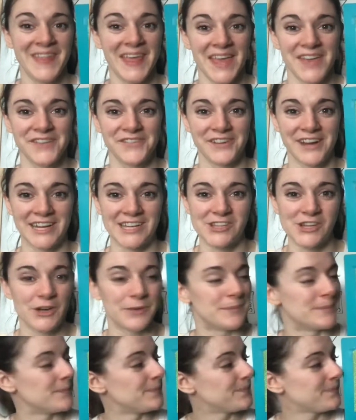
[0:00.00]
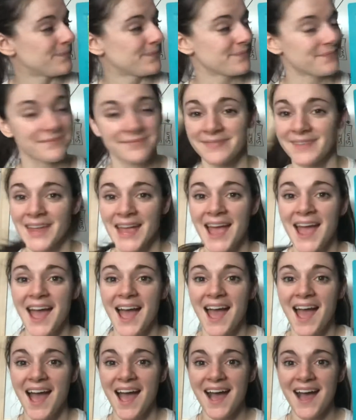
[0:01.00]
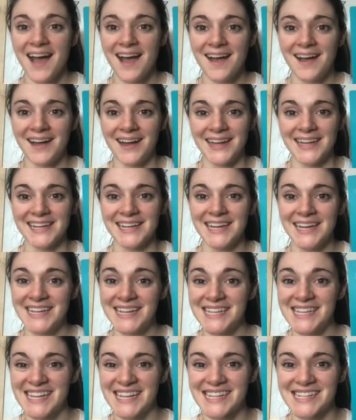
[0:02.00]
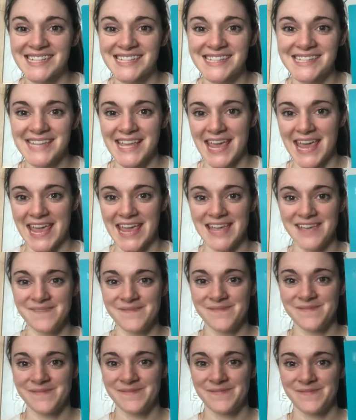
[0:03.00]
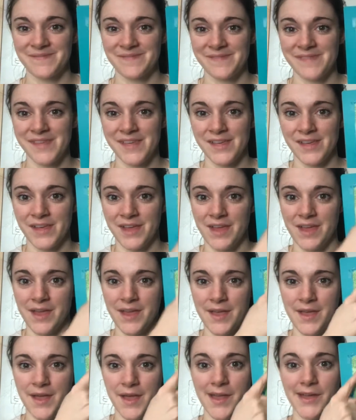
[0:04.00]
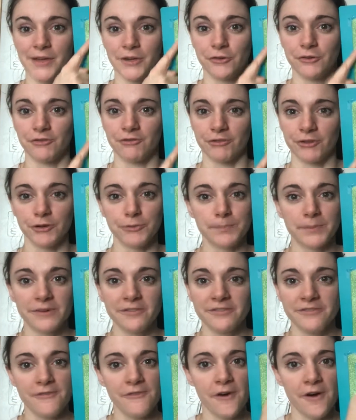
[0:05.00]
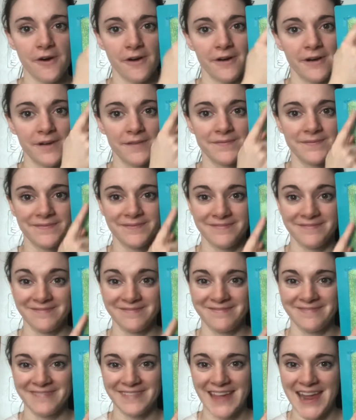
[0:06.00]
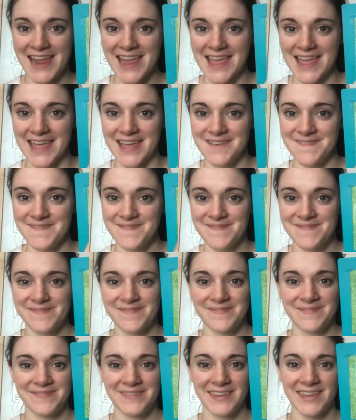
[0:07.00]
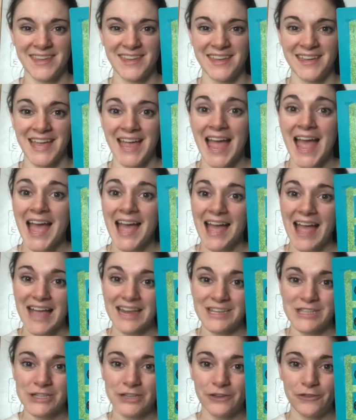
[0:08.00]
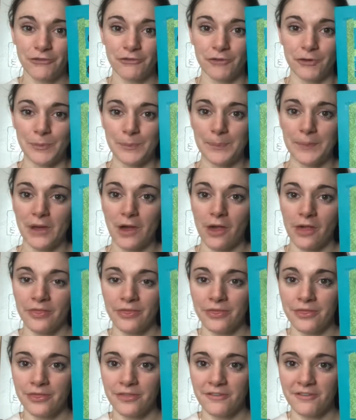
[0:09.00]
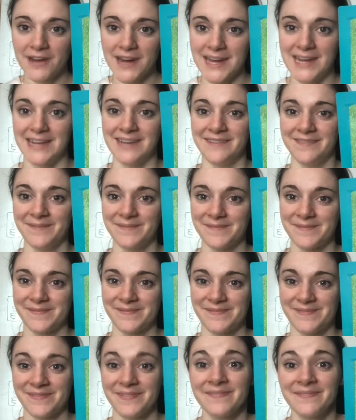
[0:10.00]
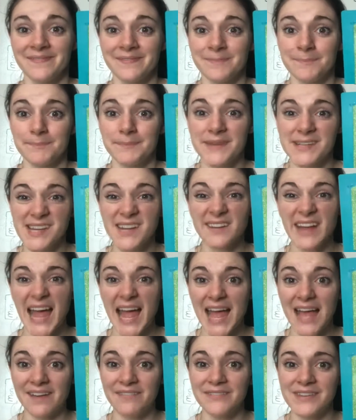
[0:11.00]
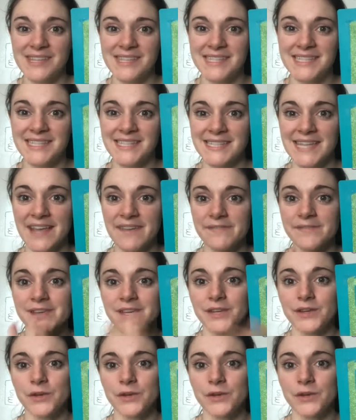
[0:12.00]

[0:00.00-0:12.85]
Great job. I can see a group of 4 here and a group of 3, but I have 7